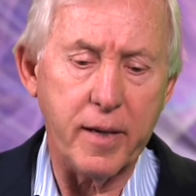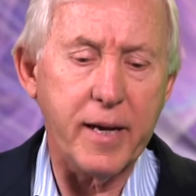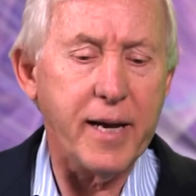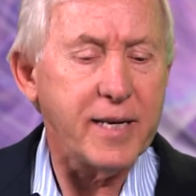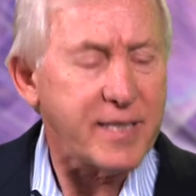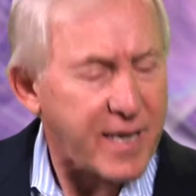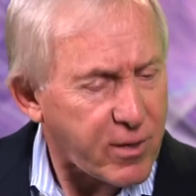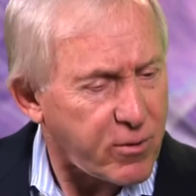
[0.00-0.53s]

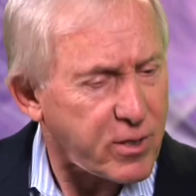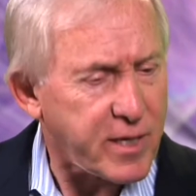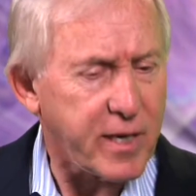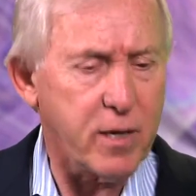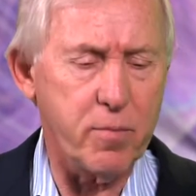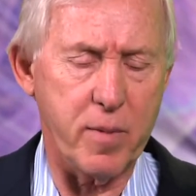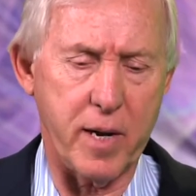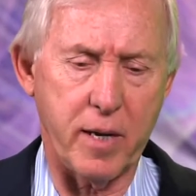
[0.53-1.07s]
it's interesting
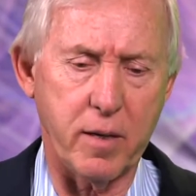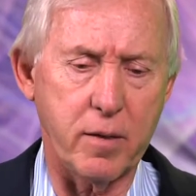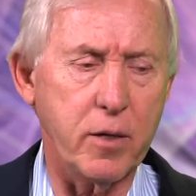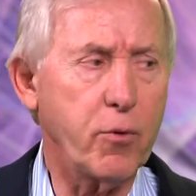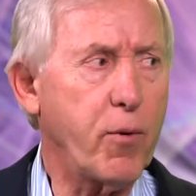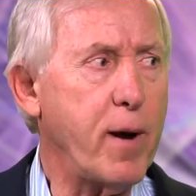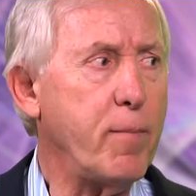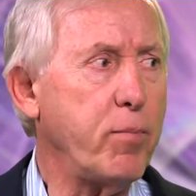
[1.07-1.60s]
to me. The
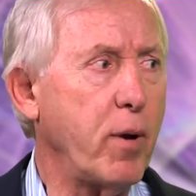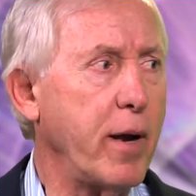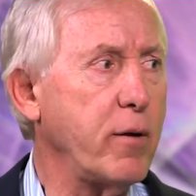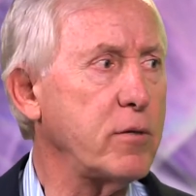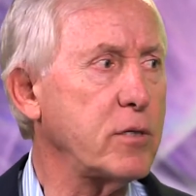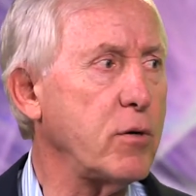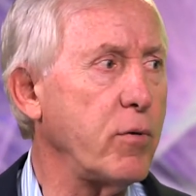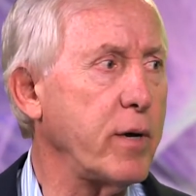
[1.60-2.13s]
great
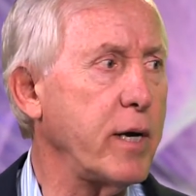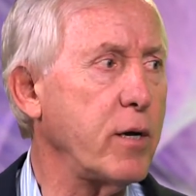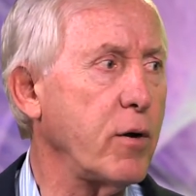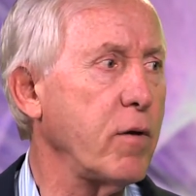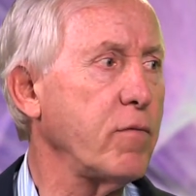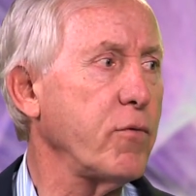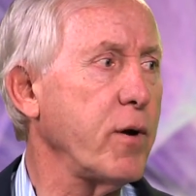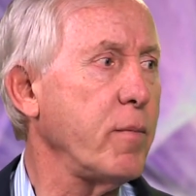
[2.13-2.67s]
players don't get
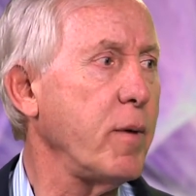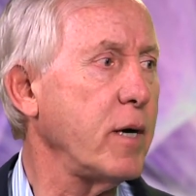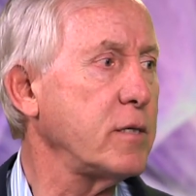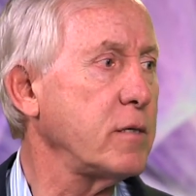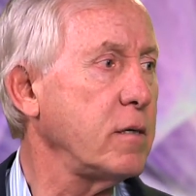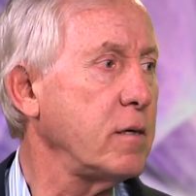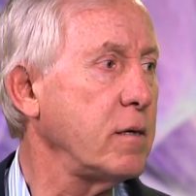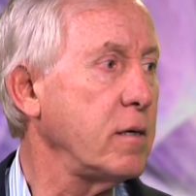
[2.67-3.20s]
hurt very
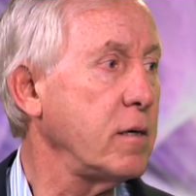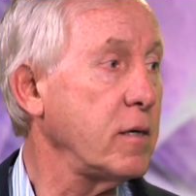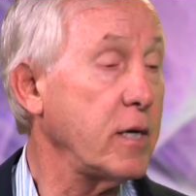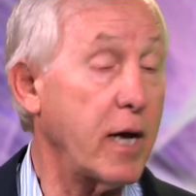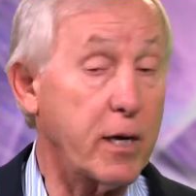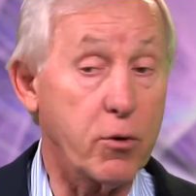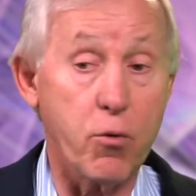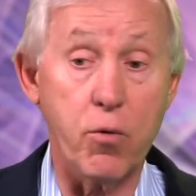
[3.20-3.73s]
much
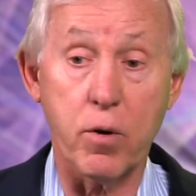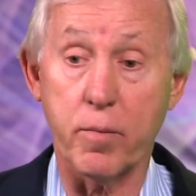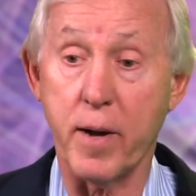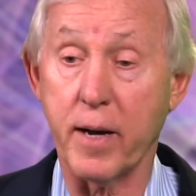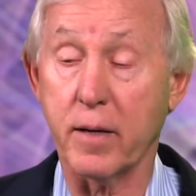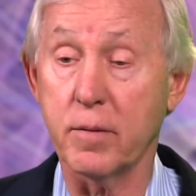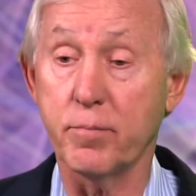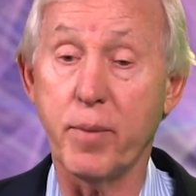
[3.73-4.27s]
at
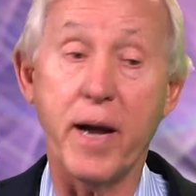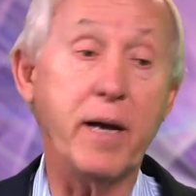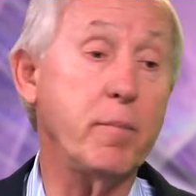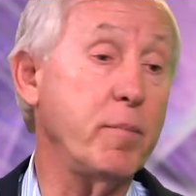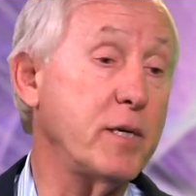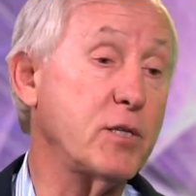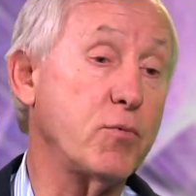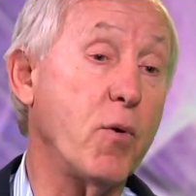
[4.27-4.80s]
quarterback.
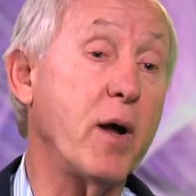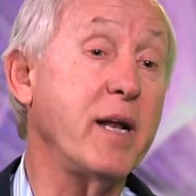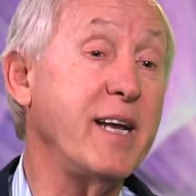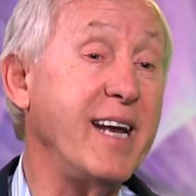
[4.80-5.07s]
Peyton missed one